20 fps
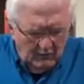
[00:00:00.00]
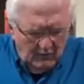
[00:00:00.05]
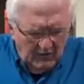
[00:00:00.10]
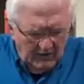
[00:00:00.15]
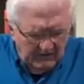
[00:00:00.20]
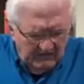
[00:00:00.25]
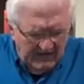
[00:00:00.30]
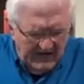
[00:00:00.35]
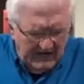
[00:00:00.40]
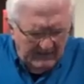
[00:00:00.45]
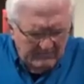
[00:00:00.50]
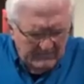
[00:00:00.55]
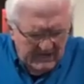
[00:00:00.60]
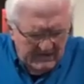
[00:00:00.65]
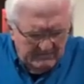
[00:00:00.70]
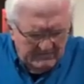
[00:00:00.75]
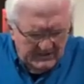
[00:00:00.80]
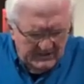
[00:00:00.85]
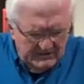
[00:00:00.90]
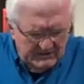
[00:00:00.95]
one of our
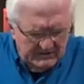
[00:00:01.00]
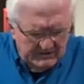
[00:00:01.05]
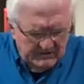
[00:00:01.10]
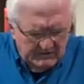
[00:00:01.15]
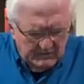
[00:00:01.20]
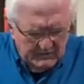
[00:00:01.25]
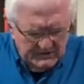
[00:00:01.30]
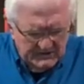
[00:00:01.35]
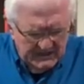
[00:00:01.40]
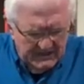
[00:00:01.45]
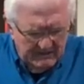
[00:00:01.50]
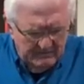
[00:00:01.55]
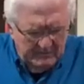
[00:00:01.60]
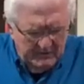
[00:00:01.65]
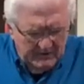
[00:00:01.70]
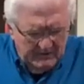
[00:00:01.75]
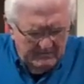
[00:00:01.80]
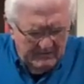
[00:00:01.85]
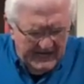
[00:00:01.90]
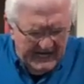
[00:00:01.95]
members was in a
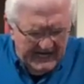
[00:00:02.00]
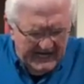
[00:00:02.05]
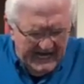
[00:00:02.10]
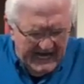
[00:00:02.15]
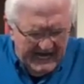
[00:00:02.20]
pretty bad